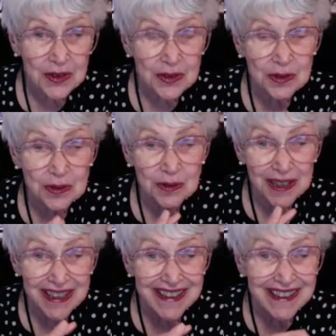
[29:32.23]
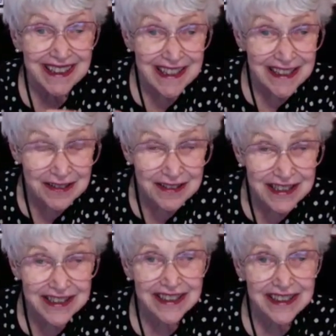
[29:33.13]
to a
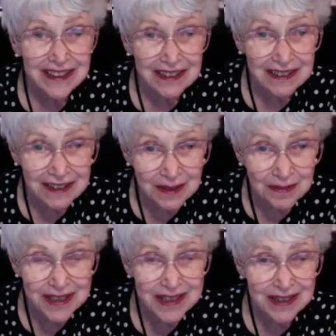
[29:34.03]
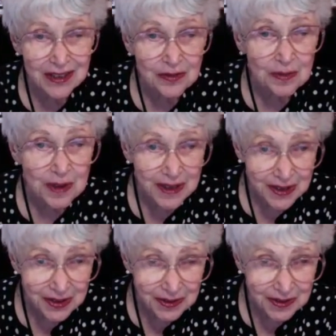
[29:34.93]
caring economics of
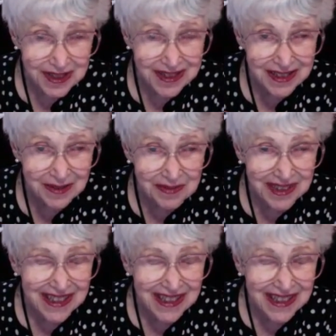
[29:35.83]
partnerism.